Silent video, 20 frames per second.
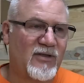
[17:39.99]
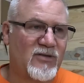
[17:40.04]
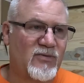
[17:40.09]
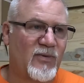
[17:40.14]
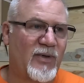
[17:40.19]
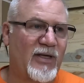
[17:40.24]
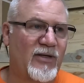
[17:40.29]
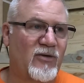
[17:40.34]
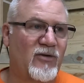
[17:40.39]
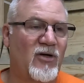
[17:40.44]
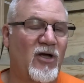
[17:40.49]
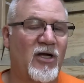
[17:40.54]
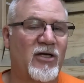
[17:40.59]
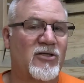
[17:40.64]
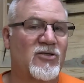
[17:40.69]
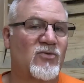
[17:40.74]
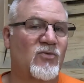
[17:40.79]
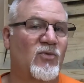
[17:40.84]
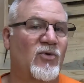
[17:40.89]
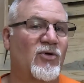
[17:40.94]
is whether or not
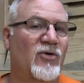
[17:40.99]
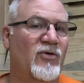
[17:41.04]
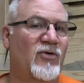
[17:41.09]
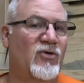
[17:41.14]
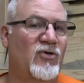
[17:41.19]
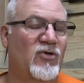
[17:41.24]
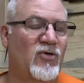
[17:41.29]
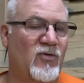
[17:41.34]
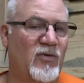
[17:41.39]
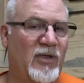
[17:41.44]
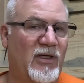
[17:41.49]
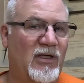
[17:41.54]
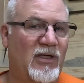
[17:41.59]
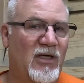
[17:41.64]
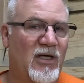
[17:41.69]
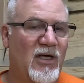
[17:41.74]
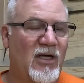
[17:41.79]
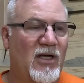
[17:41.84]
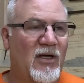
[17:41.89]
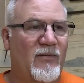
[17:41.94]
it's worth doing.
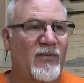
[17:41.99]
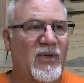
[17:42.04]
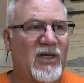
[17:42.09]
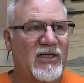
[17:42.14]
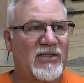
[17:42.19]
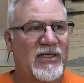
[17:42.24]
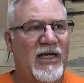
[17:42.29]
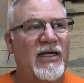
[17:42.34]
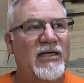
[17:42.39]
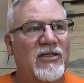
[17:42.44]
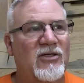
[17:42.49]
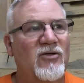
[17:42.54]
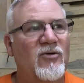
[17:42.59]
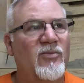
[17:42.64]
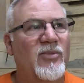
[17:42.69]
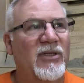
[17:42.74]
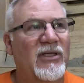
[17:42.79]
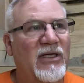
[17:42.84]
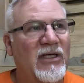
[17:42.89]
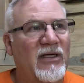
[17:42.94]
Because I do
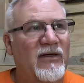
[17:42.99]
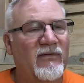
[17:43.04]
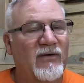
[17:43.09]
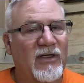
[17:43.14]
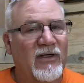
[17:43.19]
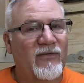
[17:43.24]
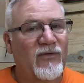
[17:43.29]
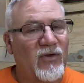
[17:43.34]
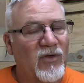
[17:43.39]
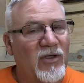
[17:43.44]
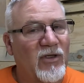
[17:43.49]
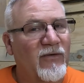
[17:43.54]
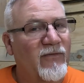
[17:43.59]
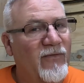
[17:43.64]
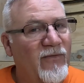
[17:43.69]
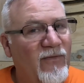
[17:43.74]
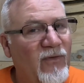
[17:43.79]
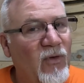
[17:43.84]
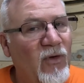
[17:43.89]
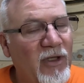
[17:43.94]
believe that if you can
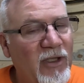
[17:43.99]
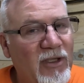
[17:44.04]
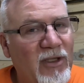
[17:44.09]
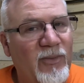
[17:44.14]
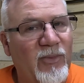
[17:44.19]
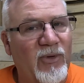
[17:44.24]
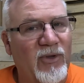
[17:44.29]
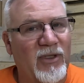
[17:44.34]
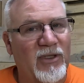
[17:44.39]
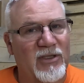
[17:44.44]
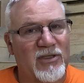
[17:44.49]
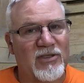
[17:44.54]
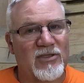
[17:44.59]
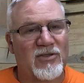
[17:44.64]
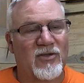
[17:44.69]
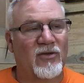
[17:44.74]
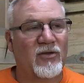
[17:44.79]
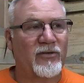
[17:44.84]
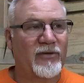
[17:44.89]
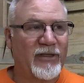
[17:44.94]
afford to put in
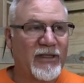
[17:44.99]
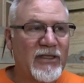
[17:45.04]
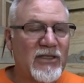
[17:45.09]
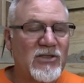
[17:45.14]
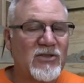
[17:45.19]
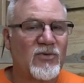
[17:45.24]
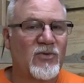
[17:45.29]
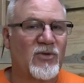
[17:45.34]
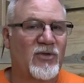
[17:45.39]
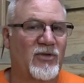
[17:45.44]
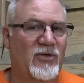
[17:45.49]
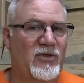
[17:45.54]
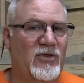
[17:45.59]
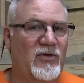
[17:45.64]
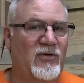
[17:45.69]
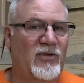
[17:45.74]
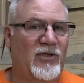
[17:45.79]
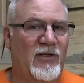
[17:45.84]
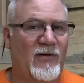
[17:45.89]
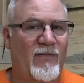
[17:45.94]
solar, it is worth
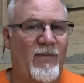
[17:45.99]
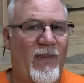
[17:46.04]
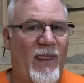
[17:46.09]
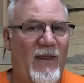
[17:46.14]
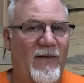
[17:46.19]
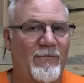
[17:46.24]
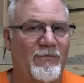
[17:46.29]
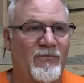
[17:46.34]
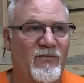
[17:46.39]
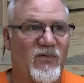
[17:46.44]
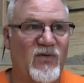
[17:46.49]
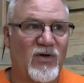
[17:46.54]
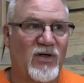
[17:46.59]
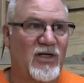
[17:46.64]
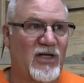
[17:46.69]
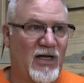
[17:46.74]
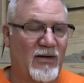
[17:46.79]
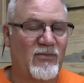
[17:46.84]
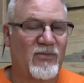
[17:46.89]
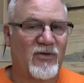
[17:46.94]
doing for a
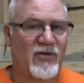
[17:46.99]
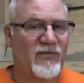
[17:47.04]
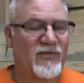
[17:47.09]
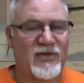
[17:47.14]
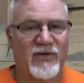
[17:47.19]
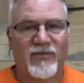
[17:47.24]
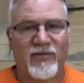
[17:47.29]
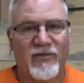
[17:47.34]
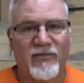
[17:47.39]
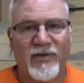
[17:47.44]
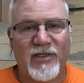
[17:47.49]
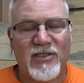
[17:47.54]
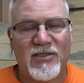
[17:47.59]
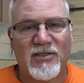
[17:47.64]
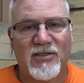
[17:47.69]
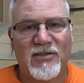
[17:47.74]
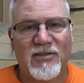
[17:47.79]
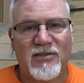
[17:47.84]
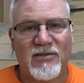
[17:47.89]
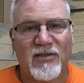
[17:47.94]
number of different
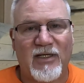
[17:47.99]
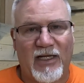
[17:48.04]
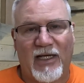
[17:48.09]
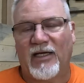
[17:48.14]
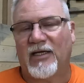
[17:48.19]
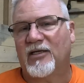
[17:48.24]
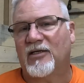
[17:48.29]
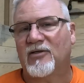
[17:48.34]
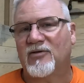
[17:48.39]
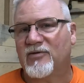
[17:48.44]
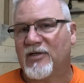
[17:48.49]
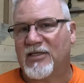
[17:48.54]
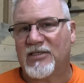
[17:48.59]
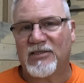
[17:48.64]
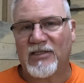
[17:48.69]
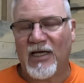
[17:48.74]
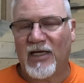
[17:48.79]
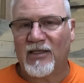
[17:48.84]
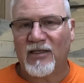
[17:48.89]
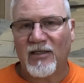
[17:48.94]
reasons. And I could address
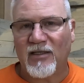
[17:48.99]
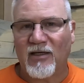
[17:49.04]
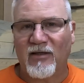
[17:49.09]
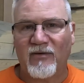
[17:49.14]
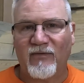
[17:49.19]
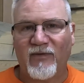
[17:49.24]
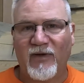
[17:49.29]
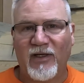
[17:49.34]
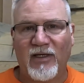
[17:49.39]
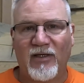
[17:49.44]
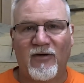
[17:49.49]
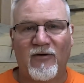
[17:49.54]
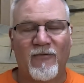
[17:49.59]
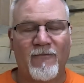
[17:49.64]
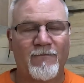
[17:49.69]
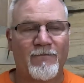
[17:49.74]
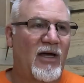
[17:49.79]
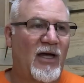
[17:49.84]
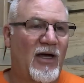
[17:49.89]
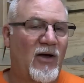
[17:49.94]
that in another video.
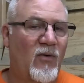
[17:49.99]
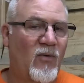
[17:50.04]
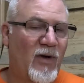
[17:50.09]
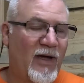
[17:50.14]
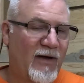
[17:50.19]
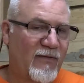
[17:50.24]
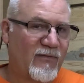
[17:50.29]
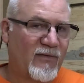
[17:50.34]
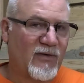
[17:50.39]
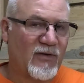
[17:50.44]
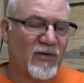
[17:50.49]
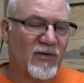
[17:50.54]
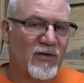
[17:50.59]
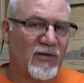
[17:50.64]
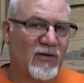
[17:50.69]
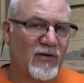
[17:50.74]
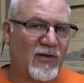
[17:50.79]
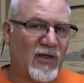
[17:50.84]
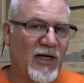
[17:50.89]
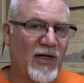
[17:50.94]
However,
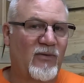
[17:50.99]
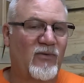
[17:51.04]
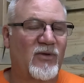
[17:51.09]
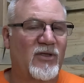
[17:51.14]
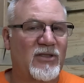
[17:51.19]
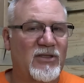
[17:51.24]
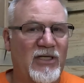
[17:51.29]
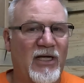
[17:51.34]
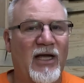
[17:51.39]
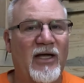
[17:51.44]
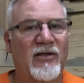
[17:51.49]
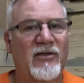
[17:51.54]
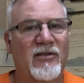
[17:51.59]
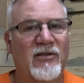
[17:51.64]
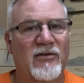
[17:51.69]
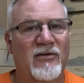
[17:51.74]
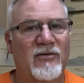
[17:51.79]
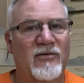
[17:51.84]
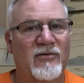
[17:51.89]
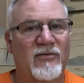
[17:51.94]
I will tell
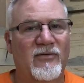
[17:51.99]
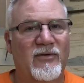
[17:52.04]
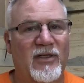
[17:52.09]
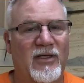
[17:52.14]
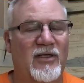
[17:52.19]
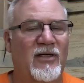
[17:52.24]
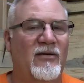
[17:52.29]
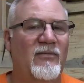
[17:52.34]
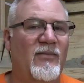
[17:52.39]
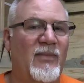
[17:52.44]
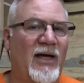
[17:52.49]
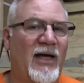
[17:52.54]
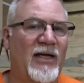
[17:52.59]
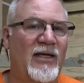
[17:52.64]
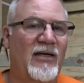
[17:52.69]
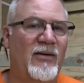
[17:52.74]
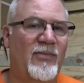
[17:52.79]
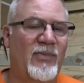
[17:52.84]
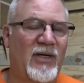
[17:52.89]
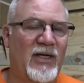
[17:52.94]
you that in my
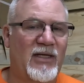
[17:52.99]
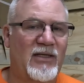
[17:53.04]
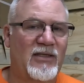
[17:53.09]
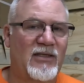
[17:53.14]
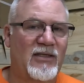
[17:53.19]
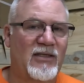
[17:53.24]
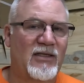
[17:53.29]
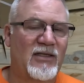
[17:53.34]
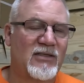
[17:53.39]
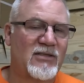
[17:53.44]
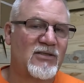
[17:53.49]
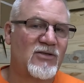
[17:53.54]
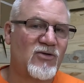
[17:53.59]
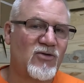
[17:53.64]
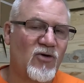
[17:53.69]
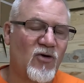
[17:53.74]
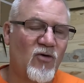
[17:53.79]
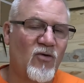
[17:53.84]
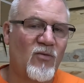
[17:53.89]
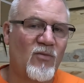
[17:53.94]
opinion, it's
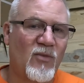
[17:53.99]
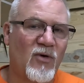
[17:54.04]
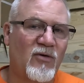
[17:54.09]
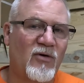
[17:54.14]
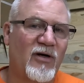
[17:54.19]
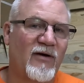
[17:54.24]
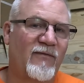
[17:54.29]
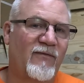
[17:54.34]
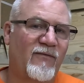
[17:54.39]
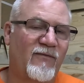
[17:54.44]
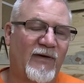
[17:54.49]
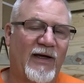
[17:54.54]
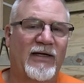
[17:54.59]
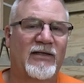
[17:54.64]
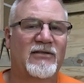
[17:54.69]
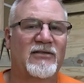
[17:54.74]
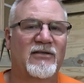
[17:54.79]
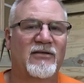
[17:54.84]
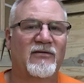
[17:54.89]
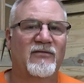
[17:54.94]
no more
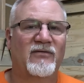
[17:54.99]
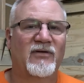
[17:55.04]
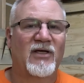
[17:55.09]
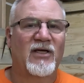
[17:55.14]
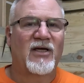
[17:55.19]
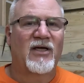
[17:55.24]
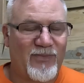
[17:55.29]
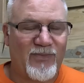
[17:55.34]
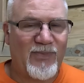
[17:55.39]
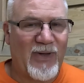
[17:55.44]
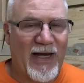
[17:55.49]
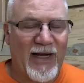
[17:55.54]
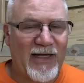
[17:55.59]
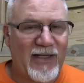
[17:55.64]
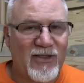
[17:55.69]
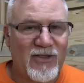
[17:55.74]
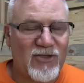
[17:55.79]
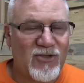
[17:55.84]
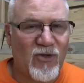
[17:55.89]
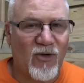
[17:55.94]
effective
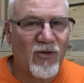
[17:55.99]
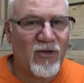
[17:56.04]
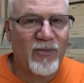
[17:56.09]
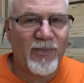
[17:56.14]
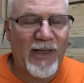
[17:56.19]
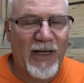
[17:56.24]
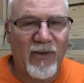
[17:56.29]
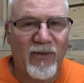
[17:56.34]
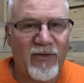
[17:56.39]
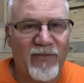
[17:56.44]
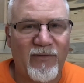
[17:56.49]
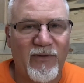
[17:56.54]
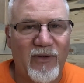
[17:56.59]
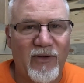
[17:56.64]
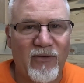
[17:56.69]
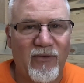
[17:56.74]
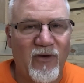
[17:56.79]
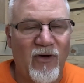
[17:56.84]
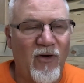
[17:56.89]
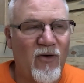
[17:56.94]
buying solar power for
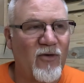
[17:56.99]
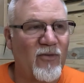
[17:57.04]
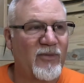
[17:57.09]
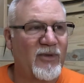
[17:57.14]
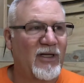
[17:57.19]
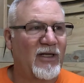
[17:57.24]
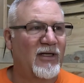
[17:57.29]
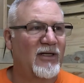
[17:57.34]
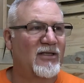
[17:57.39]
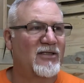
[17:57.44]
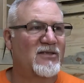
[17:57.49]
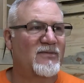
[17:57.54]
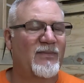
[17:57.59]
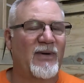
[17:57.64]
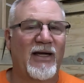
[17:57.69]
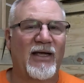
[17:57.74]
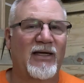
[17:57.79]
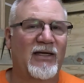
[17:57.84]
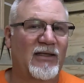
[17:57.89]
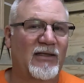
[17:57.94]
your home than it is
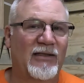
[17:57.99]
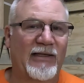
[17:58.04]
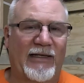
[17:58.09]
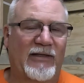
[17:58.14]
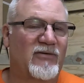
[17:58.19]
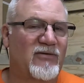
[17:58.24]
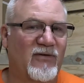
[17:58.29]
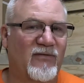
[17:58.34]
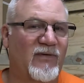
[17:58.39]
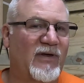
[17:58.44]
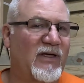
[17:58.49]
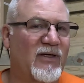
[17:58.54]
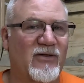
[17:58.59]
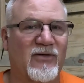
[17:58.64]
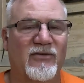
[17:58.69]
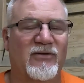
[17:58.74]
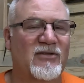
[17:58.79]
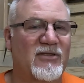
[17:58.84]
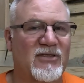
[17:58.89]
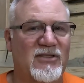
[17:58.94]
buying an electric
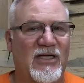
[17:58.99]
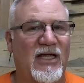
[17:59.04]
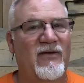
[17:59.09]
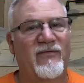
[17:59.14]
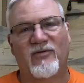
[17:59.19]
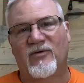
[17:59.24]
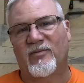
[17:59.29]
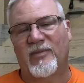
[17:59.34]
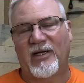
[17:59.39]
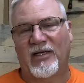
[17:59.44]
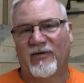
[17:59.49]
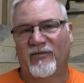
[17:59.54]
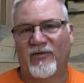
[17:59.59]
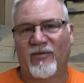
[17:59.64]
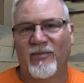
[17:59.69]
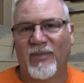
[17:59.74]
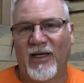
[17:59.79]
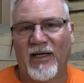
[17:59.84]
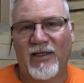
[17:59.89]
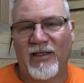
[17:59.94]
vehicle to save you money
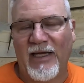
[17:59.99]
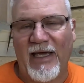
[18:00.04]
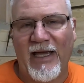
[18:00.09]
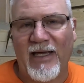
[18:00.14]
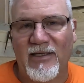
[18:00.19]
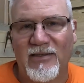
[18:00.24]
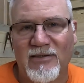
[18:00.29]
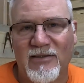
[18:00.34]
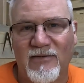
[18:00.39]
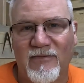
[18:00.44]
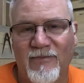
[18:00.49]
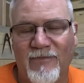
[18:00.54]
from buying gas.